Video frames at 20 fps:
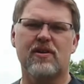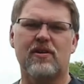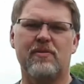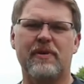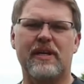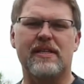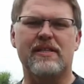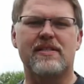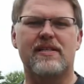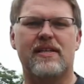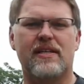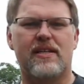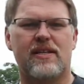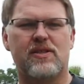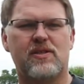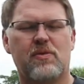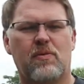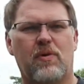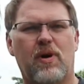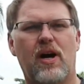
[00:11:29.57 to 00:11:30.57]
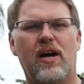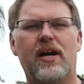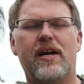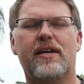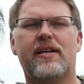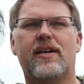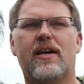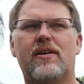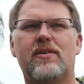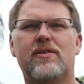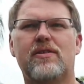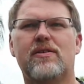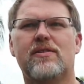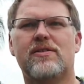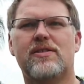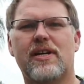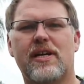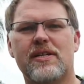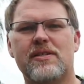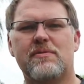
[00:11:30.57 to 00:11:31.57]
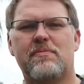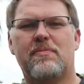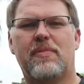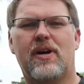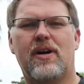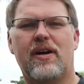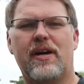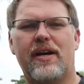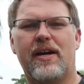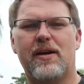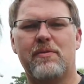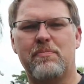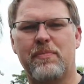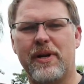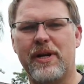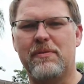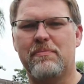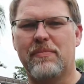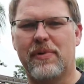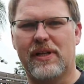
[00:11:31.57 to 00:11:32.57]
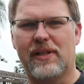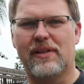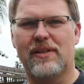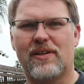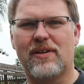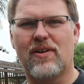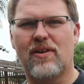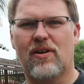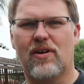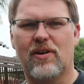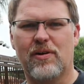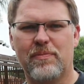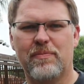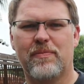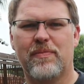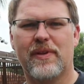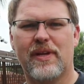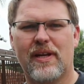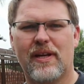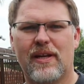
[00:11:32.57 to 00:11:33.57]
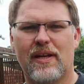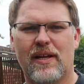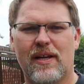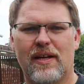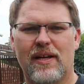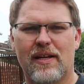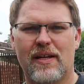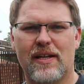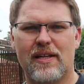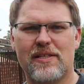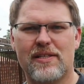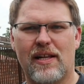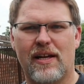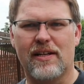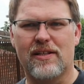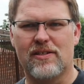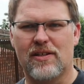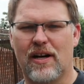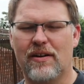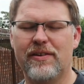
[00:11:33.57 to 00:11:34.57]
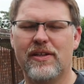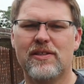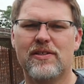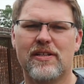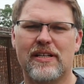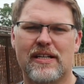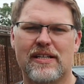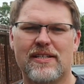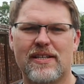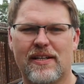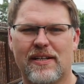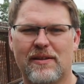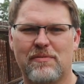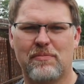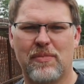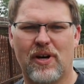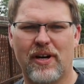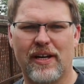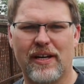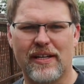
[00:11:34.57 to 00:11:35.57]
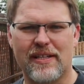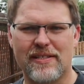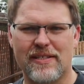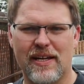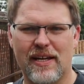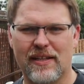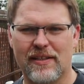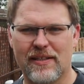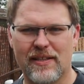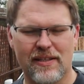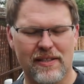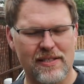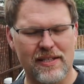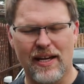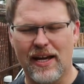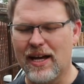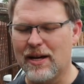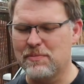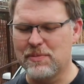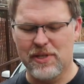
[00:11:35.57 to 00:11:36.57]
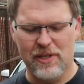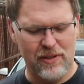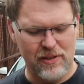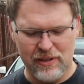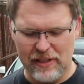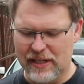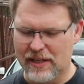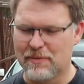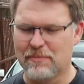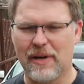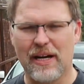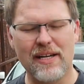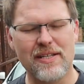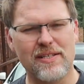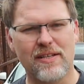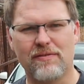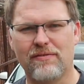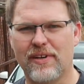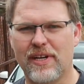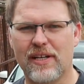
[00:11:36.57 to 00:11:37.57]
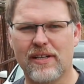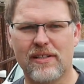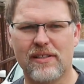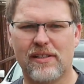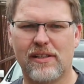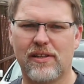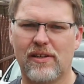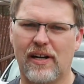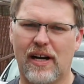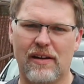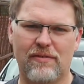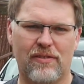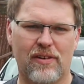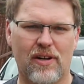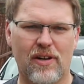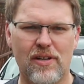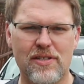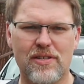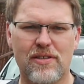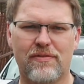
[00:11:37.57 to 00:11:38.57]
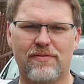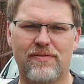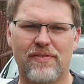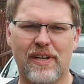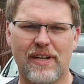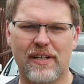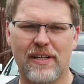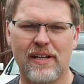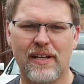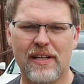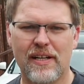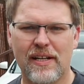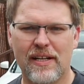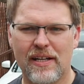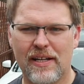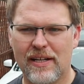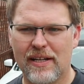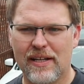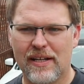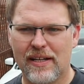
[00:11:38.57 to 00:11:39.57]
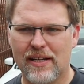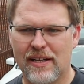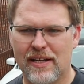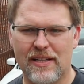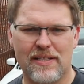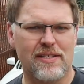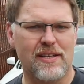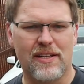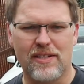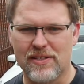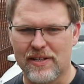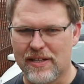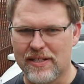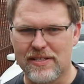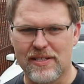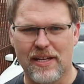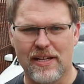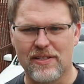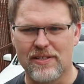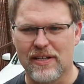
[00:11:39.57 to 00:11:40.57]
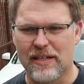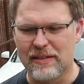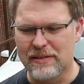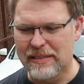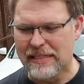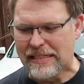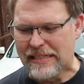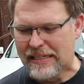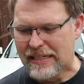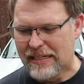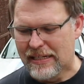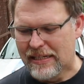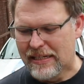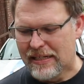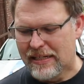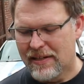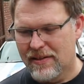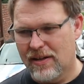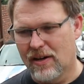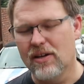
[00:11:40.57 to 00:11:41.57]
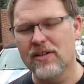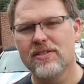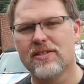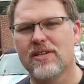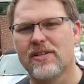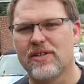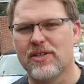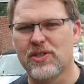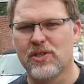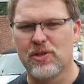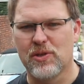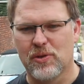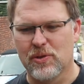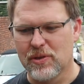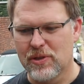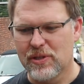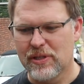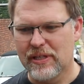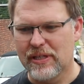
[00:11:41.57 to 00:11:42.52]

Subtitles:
comments is, why don't you just buy a pre-built car? It's like driving to Nissan and buying a Z. It's an absolutely amazing vehicle, you'll have lots of fun, etc, etc. The answer is short.